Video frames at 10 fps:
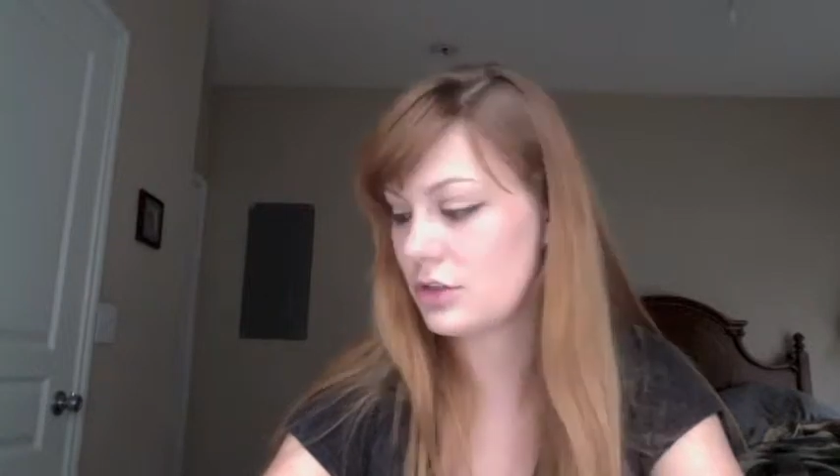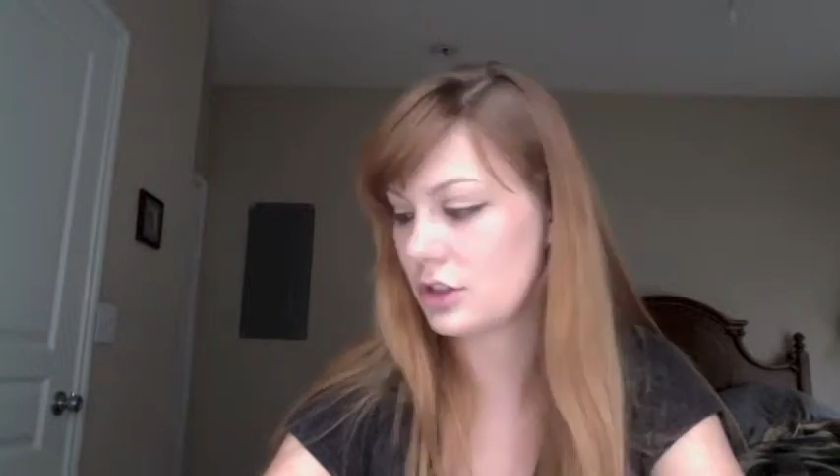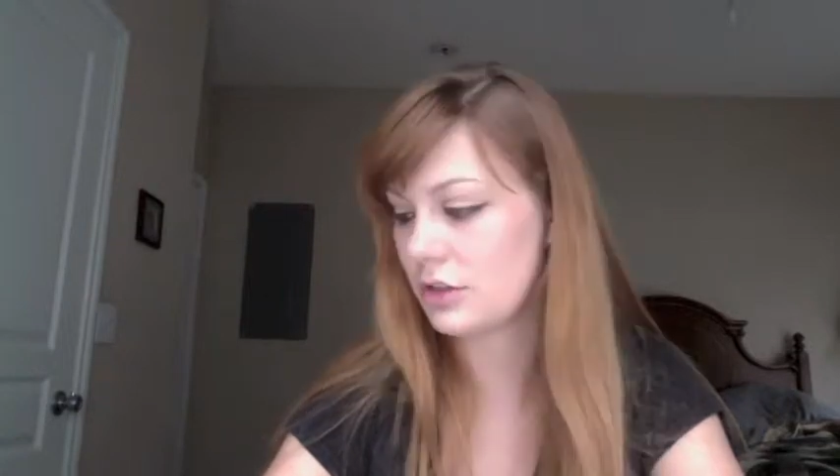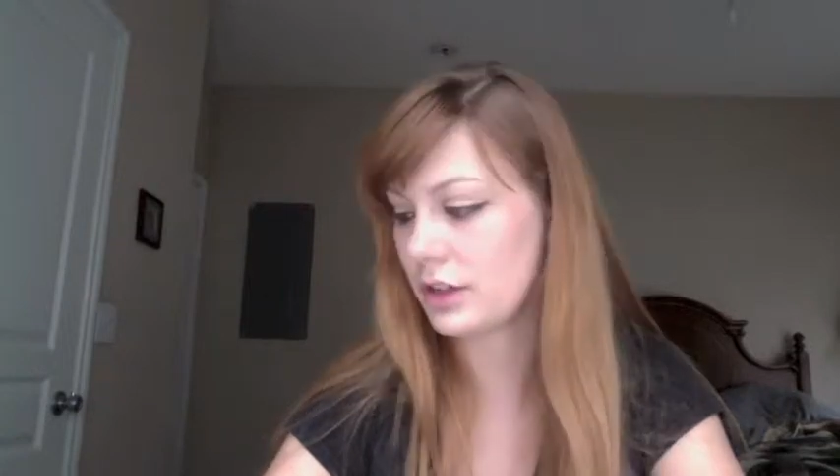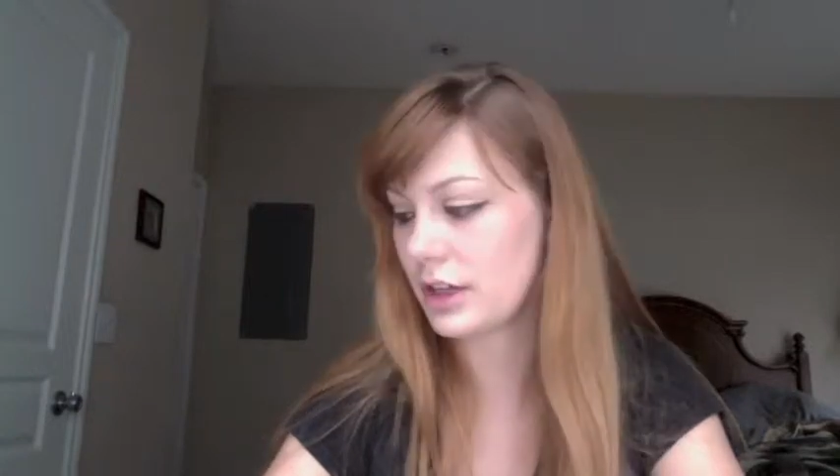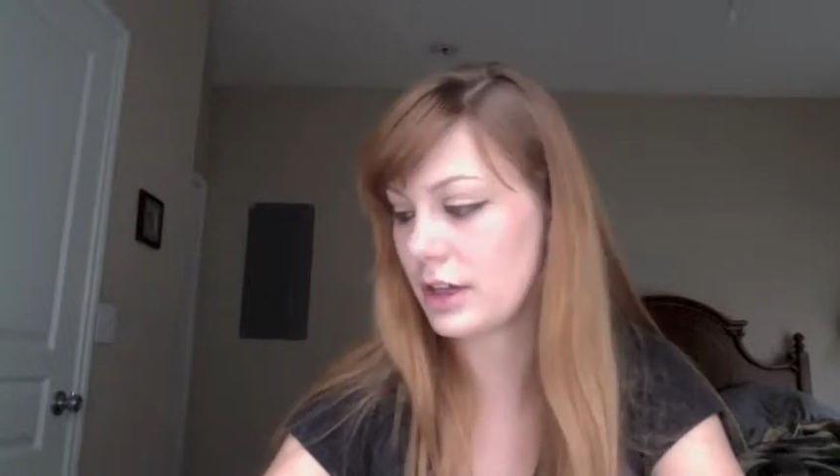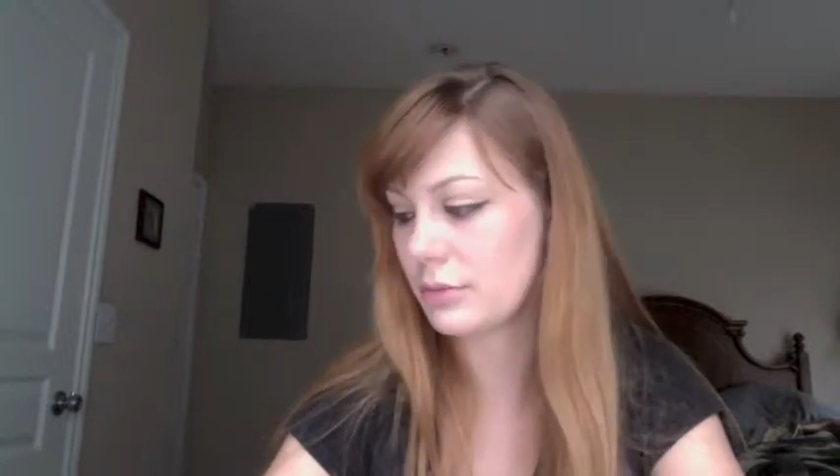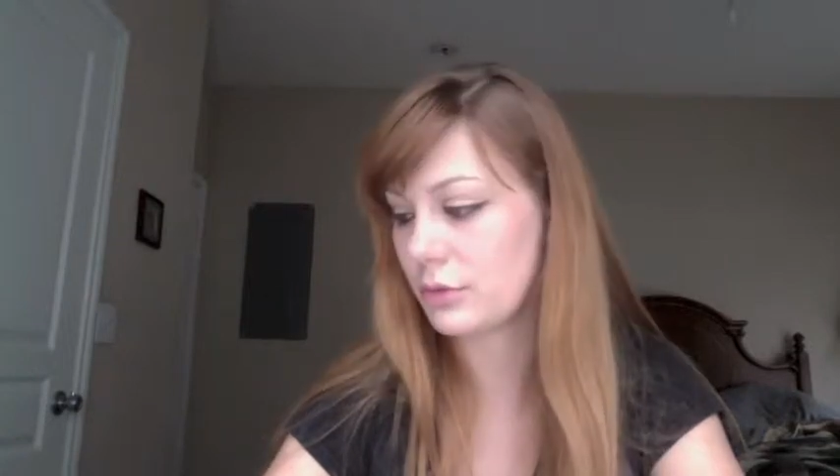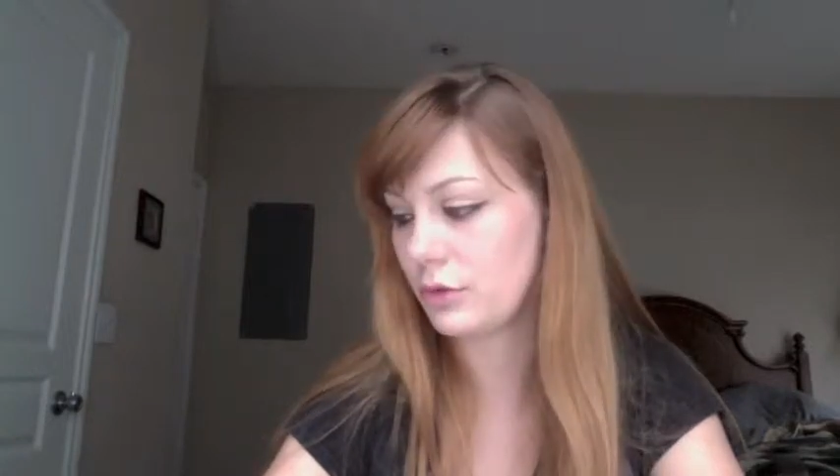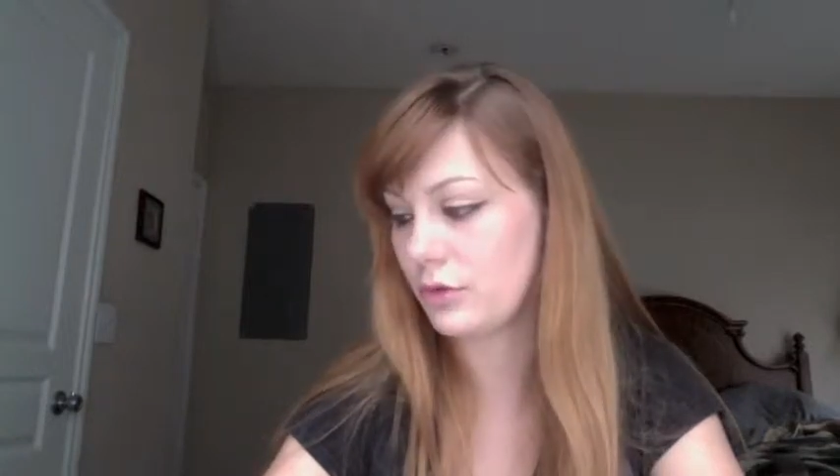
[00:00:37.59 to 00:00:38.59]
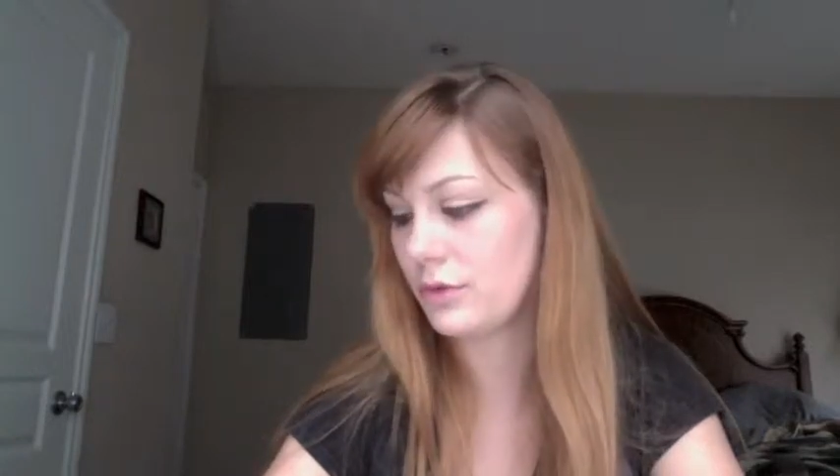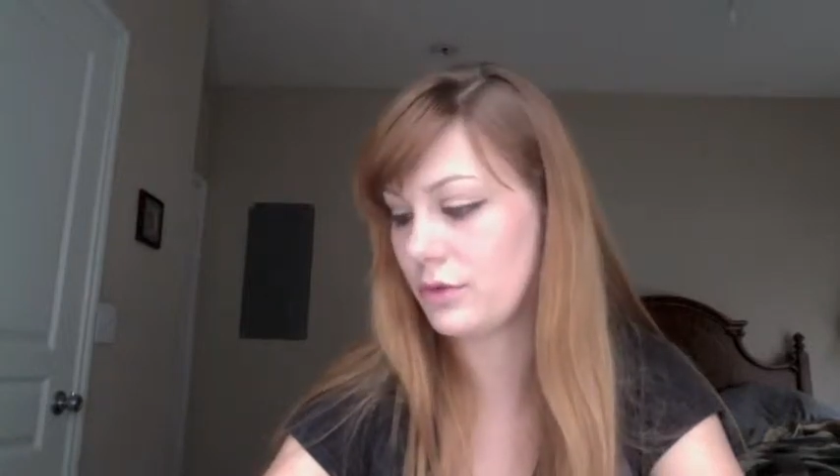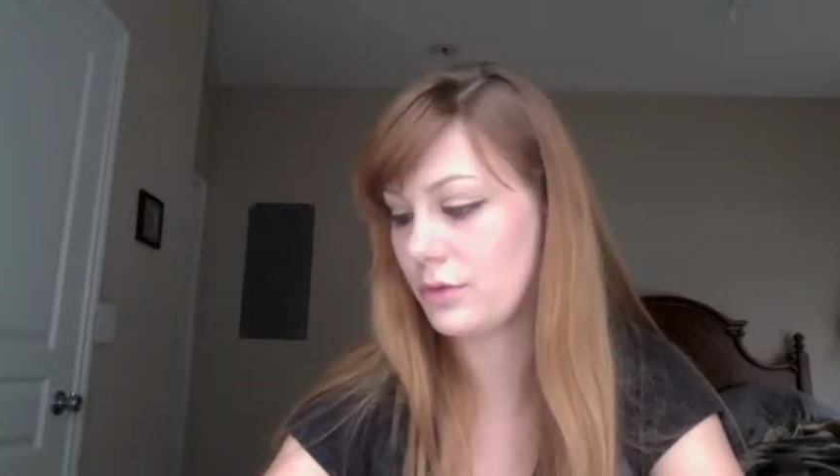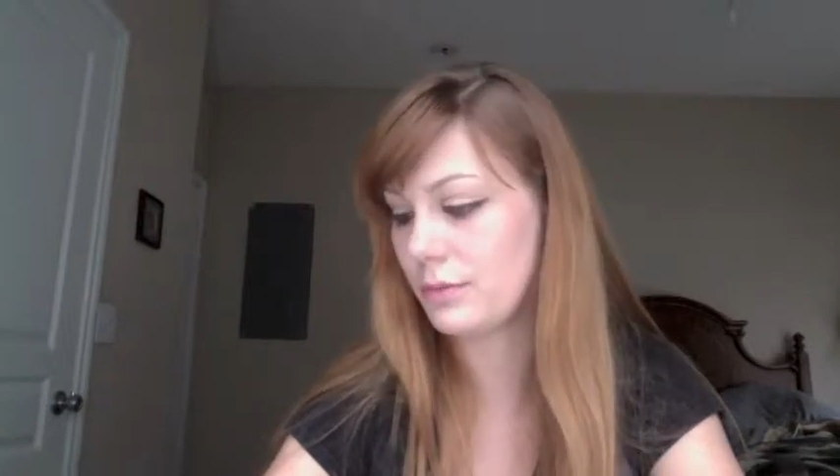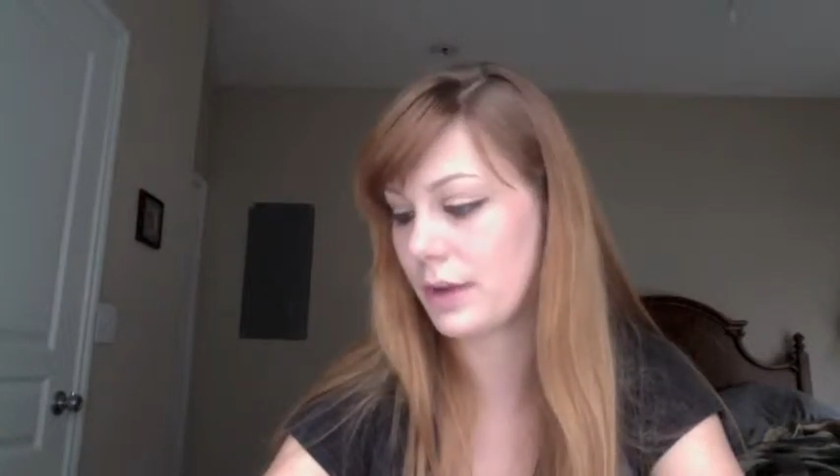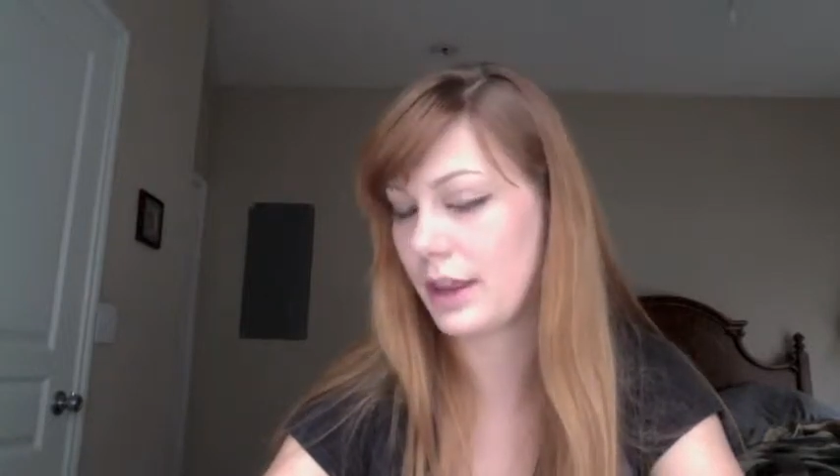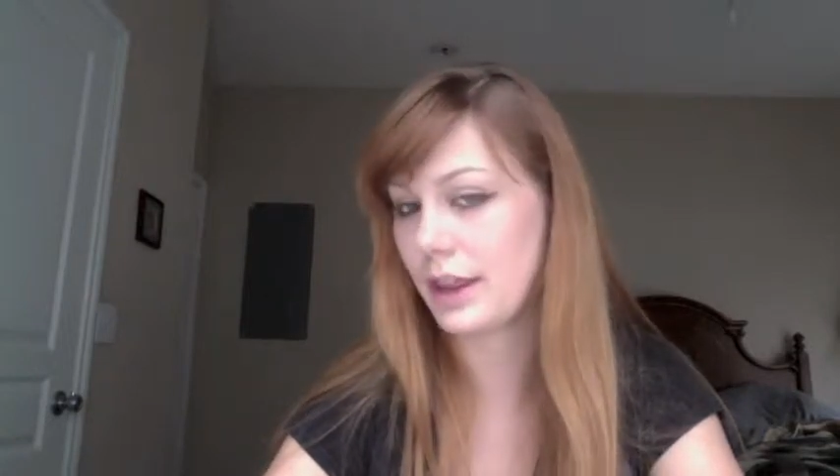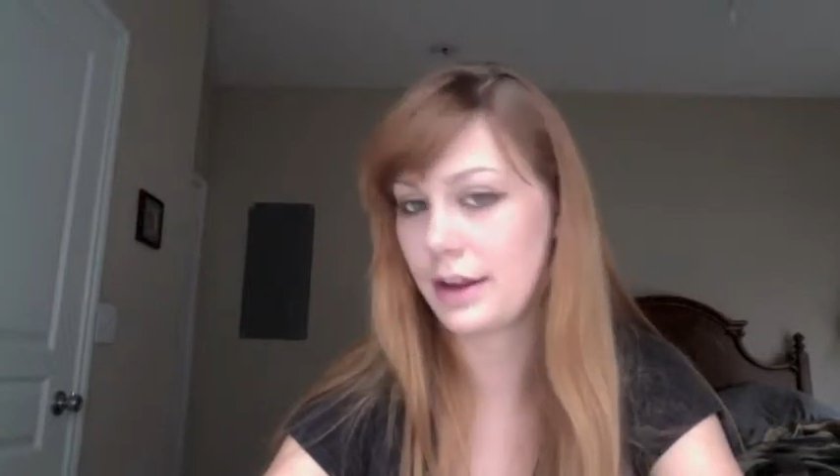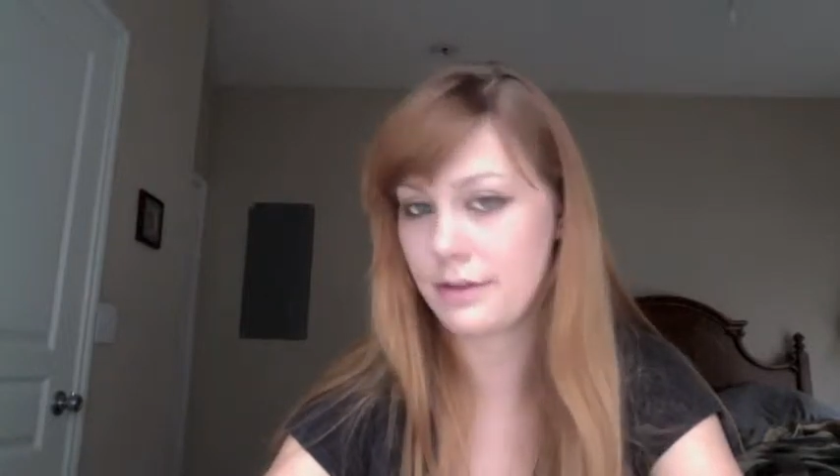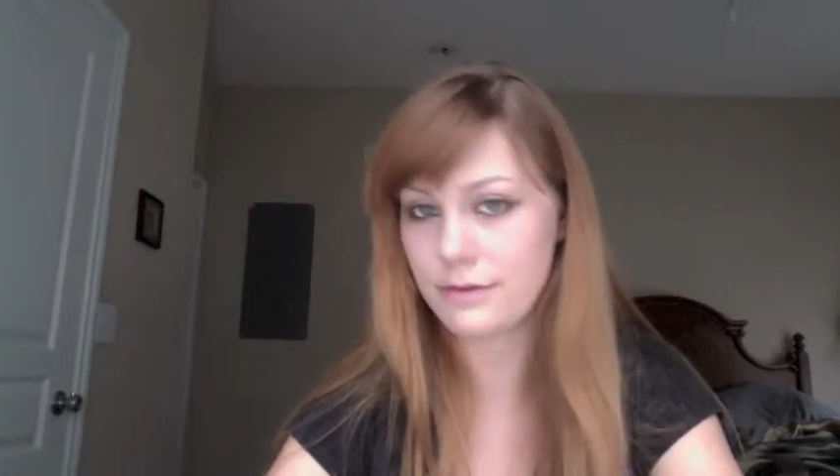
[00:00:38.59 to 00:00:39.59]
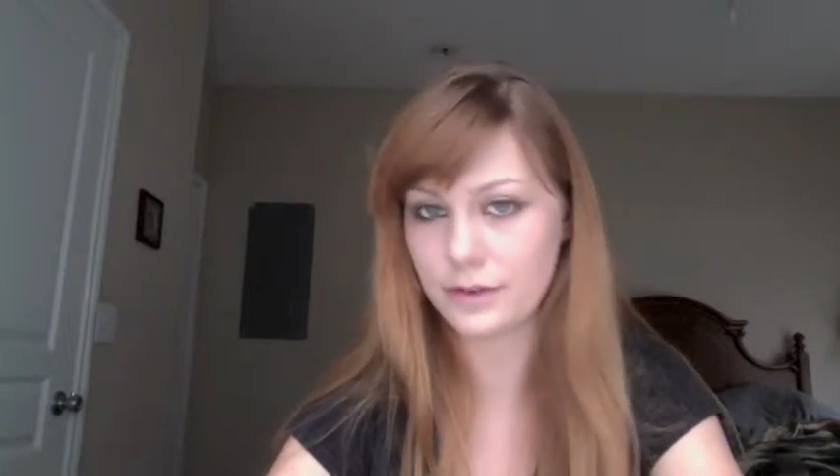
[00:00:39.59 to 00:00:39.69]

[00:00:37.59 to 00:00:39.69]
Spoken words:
generally improve my life.